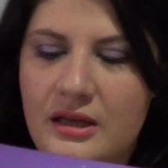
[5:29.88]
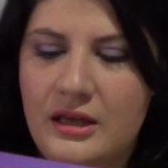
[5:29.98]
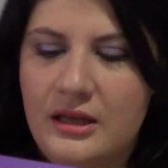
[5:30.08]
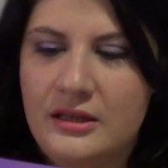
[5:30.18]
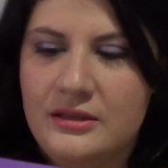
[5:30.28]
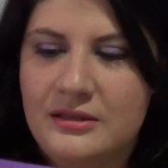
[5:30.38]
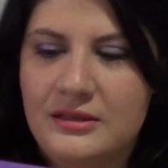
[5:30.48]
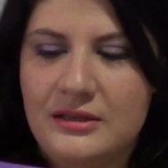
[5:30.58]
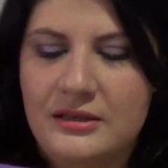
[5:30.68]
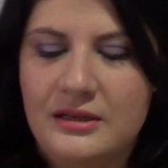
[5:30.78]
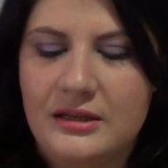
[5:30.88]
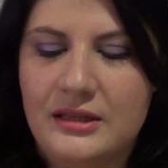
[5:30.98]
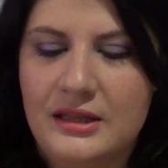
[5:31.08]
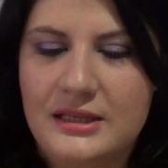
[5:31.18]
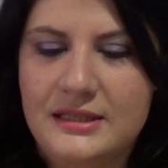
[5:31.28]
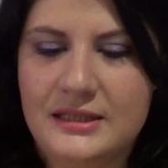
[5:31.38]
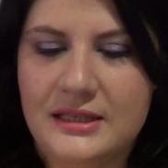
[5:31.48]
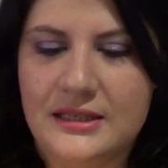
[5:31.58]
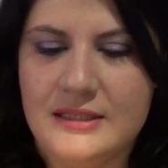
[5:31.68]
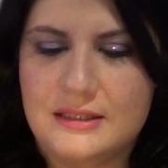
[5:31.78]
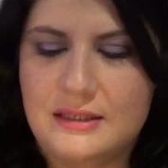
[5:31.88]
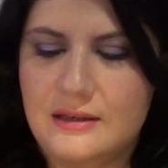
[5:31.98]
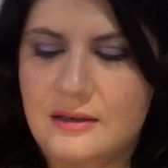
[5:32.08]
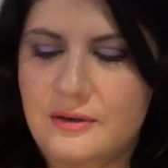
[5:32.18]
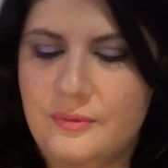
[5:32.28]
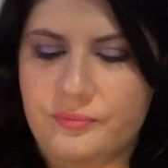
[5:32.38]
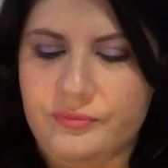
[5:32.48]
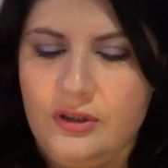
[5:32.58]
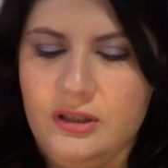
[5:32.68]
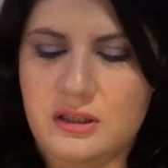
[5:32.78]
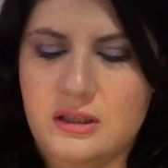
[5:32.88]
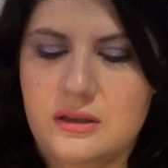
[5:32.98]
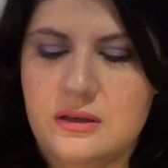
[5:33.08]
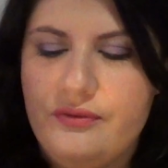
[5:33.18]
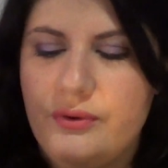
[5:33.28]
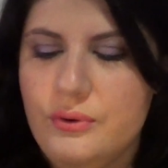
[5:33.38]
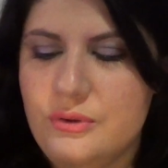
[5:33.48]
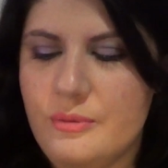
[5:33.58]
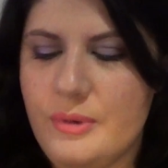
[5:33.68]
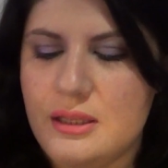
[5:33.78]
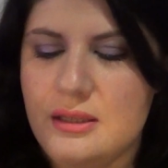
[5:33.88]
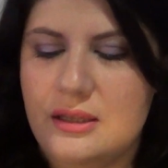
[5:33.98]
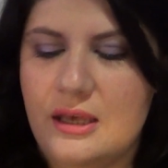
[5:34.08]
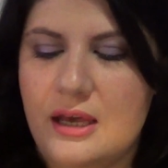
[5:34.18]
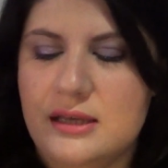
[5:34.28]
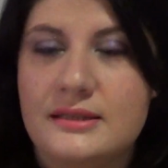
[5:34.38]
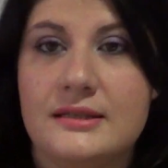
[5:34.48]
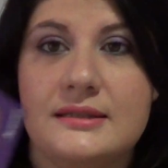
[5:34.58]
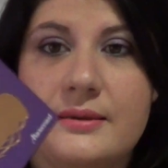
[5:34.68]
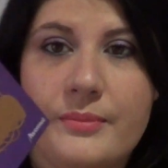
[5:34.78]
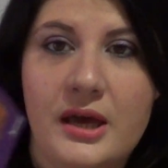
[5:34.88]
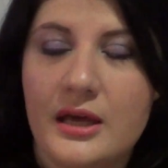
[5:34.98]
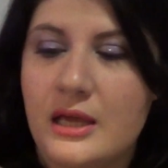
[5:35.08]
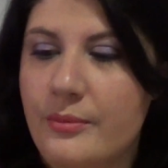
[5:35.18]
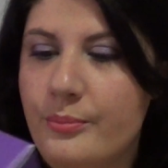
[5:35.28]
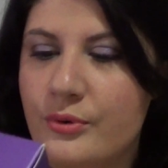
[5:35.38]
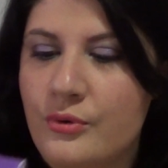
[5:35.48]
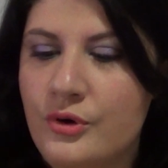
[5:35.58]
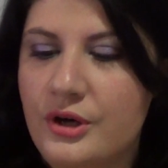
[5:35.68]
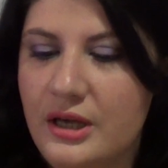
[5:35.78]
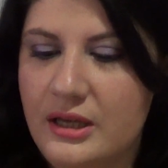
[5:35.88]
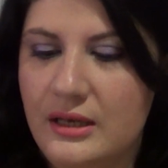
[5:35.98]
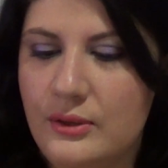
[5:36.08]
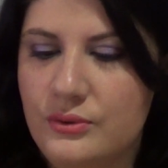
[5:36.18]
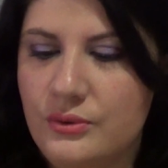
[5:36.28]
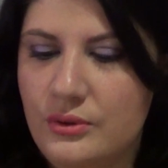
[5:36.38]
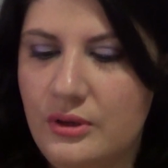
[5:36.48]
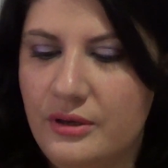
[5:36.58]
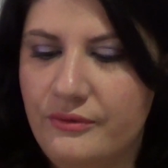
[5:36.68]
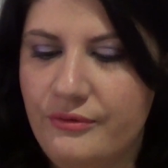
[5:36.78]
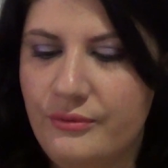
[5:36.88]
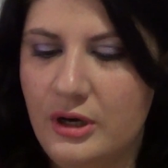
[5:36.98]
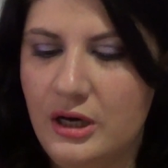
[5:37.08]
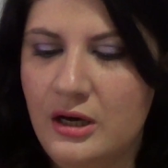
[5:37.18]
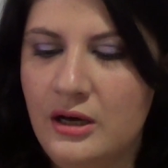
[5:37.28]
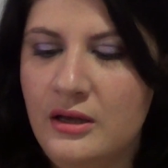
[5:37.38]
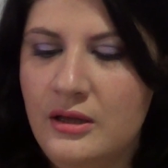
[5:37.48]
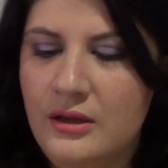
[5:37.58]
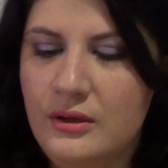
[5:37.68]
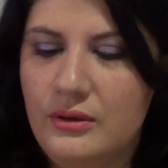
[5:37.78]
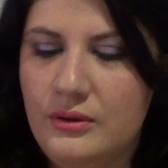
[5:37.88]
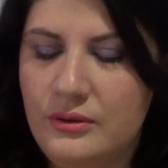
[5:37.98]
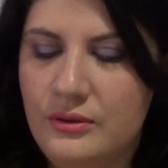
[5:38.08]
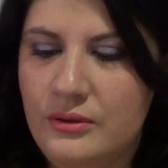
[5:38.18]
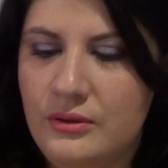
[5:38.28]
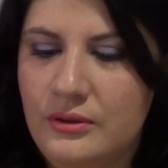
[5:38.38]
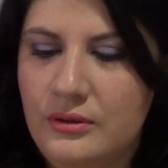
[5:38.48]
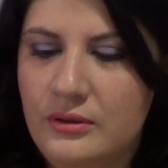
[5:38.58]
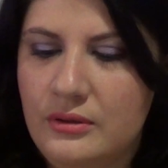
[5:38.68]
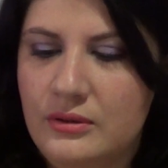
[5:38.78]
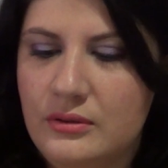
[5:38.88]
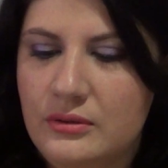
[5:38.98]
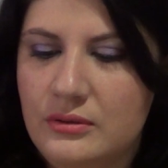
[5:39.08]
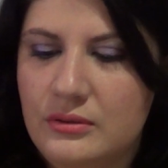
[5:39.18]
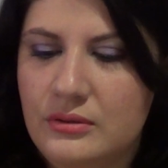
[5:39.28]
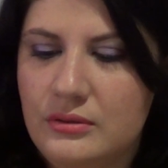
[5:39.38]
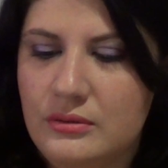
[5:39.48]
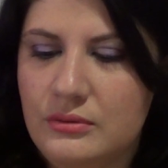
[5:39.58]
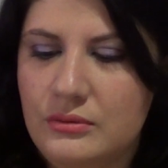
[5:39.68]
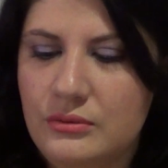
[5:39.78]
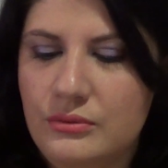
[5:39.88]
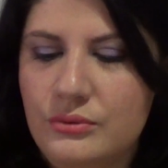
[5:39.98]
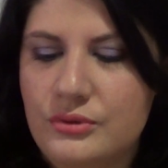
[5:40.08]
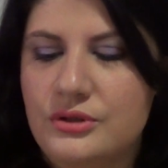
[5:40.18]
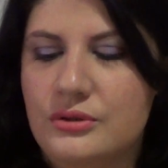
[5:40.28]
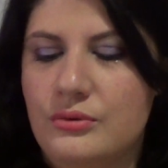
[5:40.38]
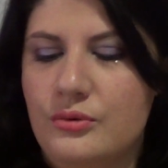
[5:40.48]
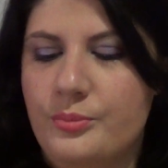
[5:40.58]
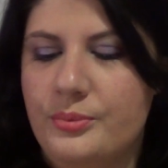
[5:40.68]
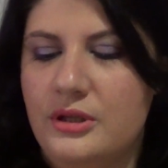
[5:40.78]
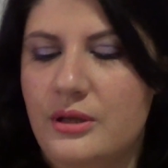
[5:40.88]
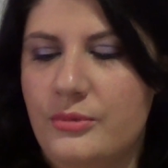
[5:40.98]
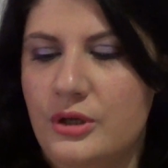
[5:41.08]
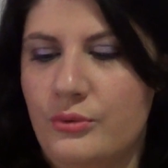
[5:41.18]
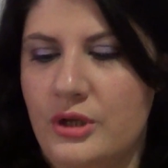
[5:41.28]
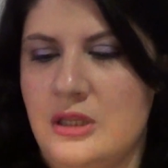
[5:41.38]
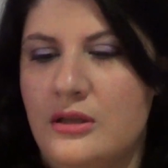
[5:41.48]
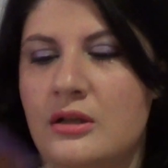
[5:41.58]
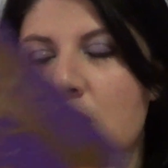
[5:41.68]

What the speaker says: and this is Livre de maquillage. It's a makeup book. Etait en fois, le 12 coups de Minuit.